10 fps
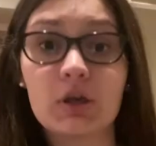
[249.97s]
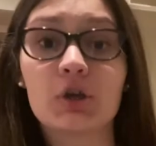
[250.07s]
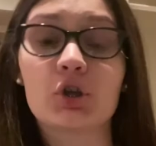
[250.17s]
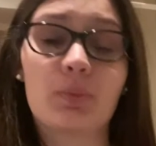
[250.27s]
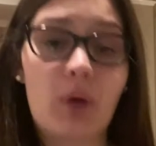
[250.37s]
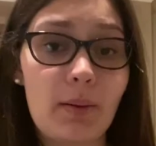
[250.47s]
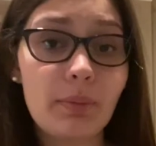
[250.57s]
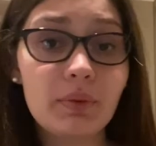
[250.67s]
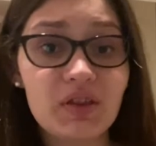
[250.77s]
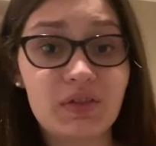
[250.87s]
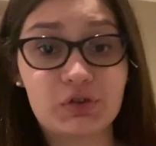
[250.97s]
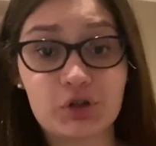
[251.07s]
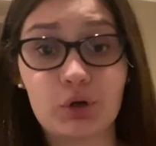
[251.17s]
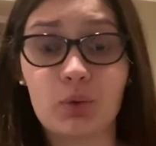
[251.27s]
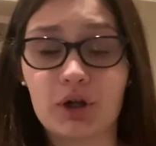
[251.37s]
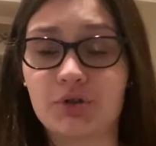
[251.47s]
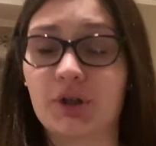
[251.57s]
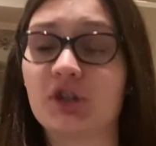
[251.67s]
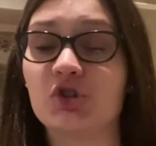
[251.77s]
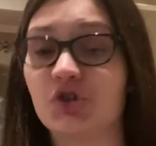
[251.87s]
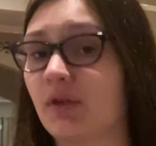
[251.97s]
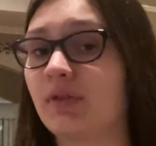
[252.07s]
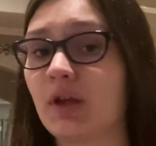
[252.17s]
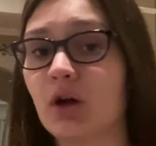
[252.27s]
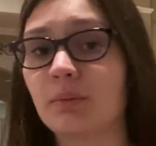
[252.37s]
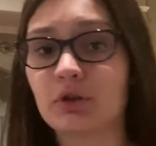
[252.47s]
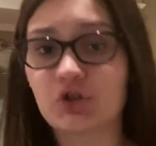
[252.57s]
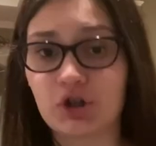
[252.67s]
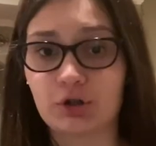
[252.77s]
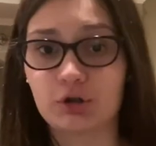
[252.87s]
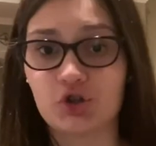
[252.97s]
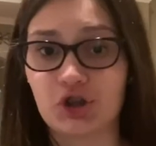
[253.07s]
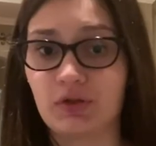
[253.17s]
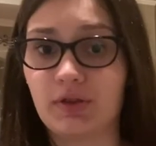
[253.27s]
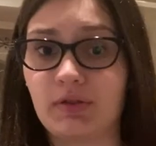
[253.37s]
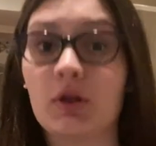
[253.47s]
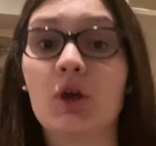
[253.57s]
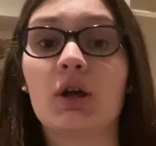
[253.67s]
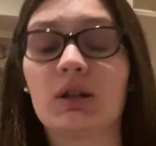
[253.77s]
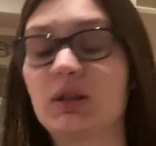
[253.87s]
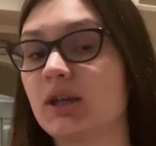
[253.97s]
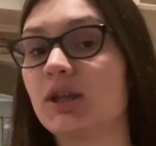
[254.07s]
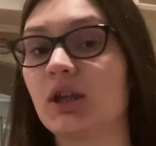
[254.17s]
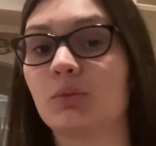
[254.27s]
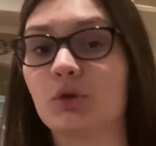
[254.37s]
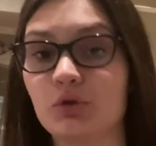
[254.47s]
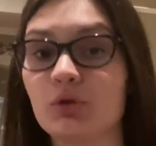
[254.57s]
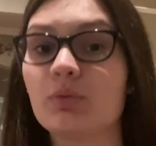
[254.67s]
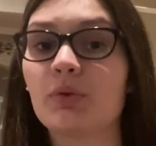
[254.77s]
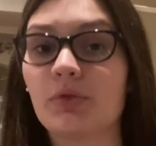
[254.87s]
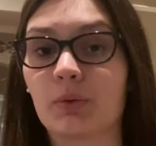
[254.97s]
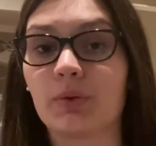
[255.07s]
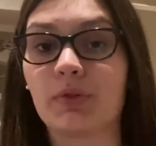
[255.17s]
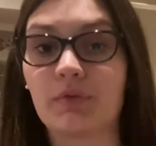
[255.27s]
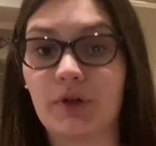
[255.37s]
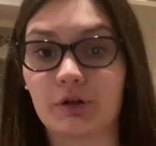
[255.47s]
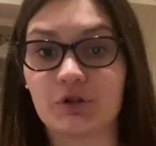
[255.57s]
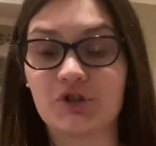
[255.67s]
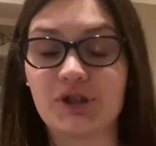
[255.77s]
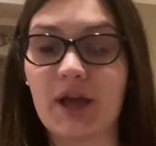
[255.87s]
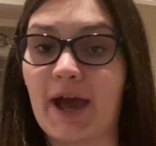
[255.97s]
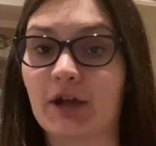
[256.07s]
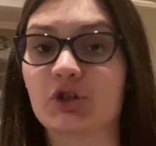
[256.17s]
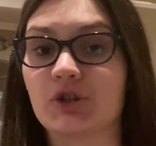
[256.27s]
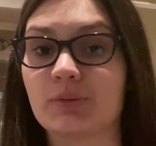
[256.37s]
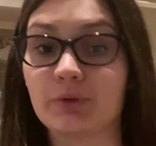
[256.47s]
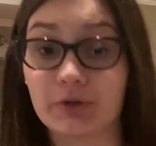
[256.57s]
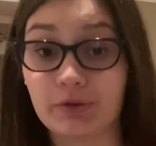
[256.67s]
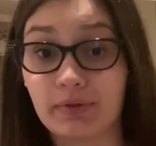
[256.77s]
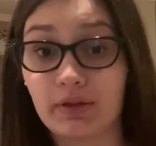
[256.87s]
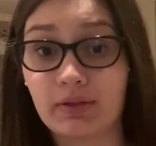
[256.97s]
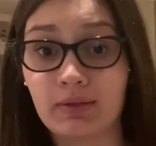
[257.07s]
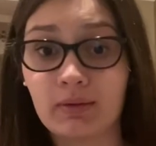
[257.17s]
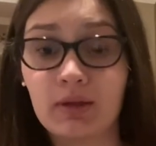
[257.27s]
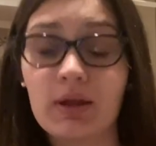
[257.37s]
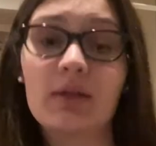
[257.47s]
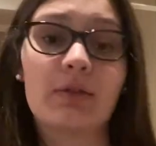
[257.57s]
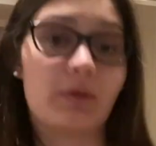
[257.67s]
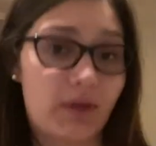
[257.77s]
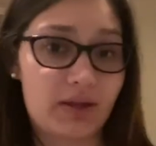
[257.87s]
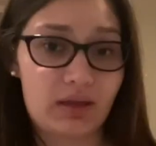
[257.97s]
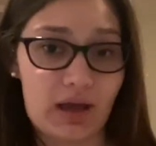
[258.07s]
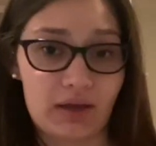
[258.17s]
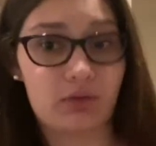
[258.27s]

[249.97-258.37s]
You're probably still wondering just how much energy this clean and renewable source of energy actually produces. So let's ask